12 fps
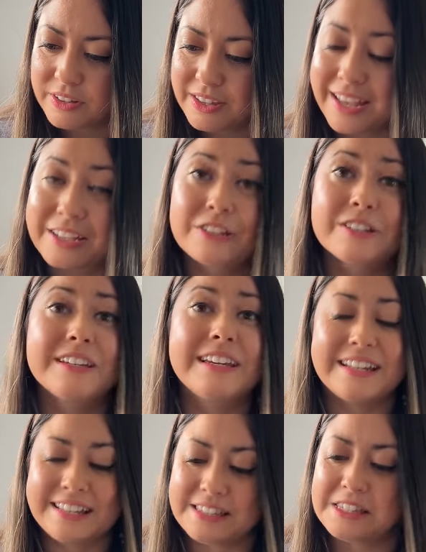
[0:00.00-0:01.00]
Actually, it
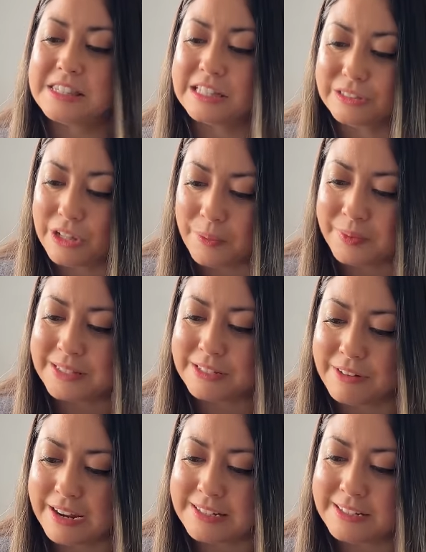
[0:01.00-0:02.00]
is the lowest
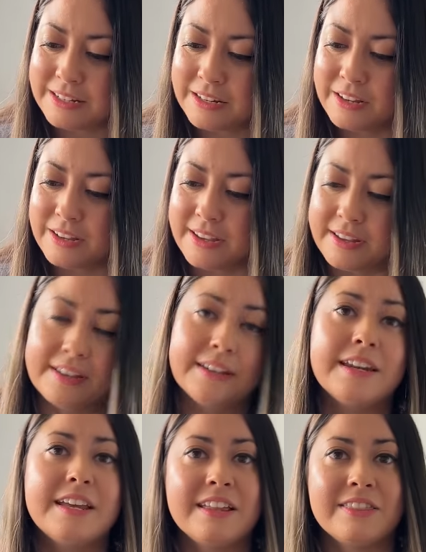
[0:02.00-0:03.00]
rated yarn
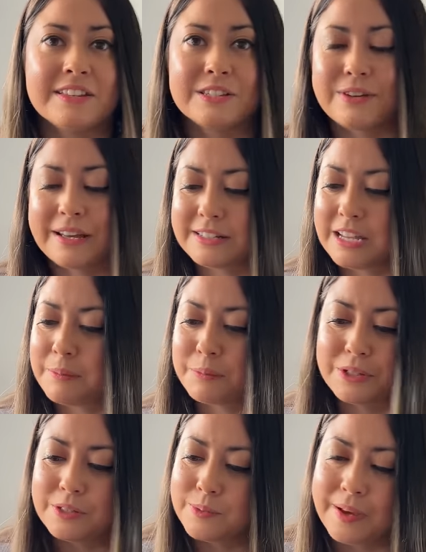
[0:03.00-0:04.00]
in this roundup,
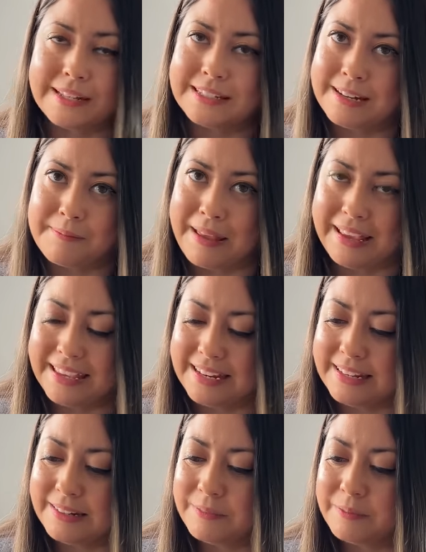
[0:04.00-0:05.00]
which is why it didn't make it
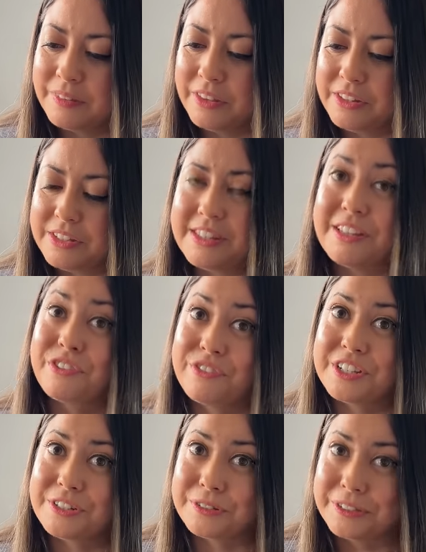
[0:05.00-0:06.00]
in to the
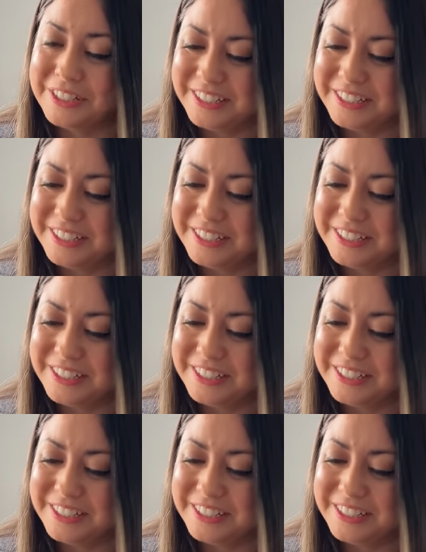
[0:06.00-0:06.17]
official,